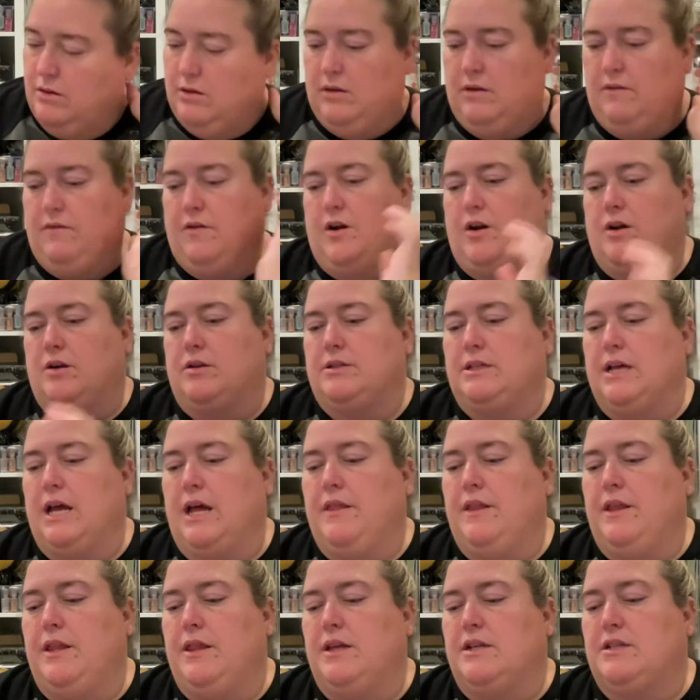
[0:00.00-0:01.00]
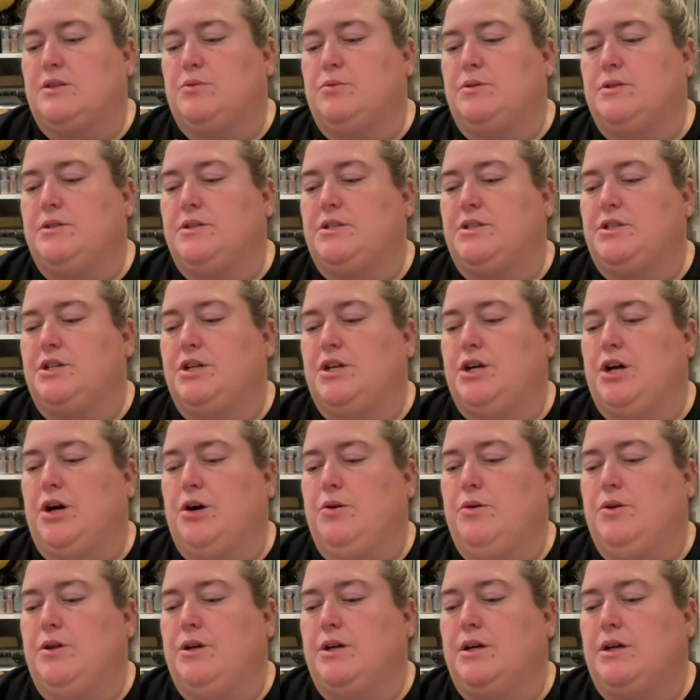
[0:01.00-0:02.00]
of hers. And then this one's
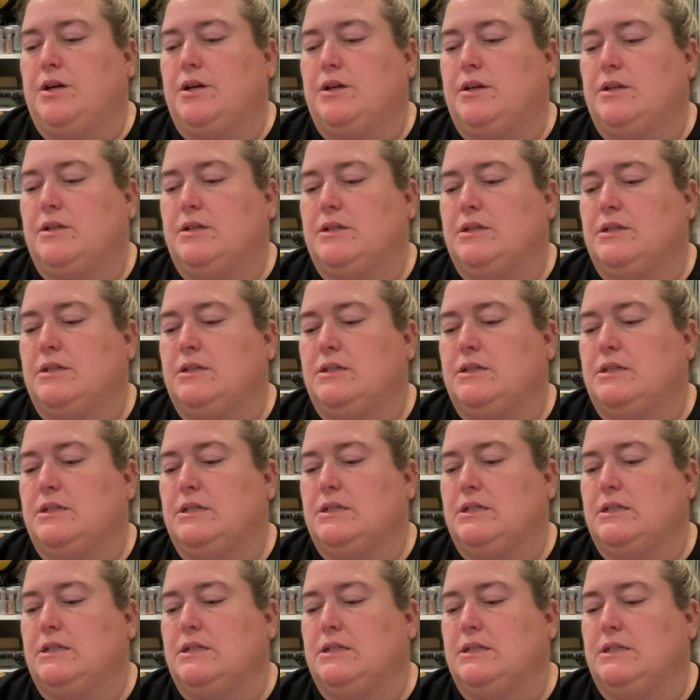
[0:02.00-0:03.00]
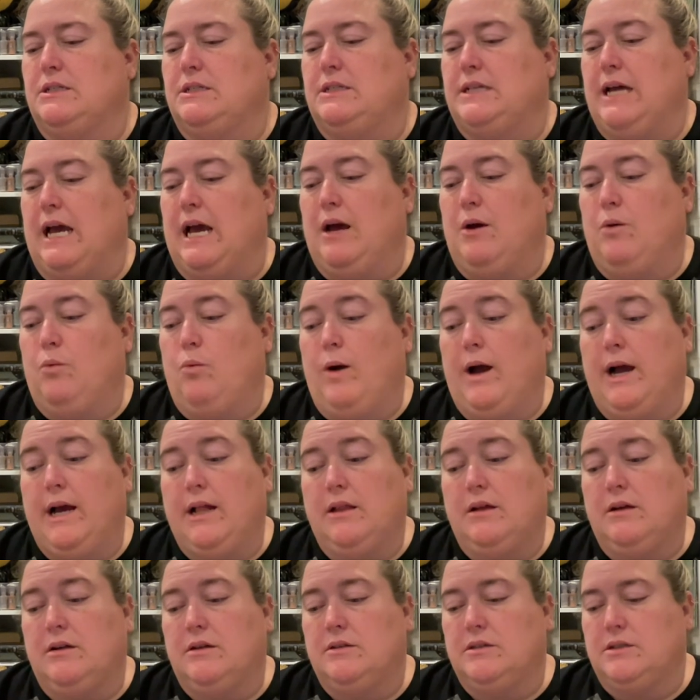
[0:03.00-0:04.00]
Dakota
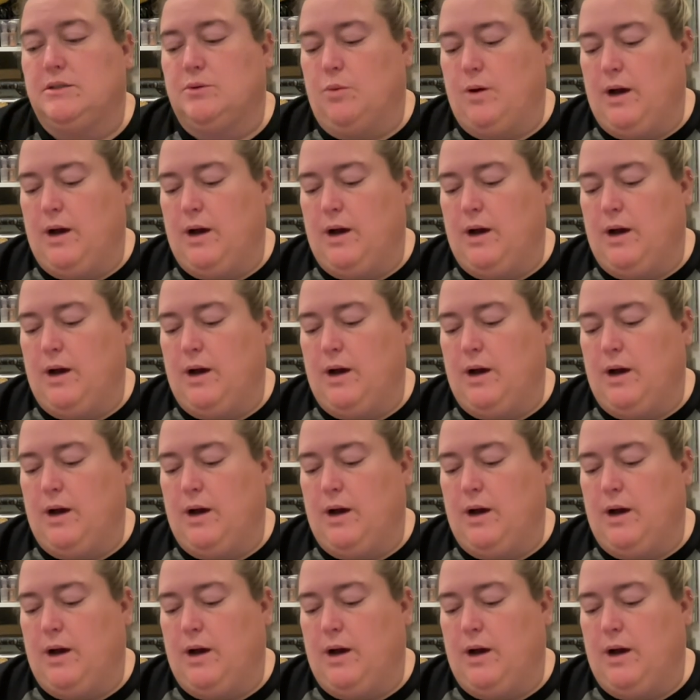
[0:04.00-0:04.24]
Datweiler.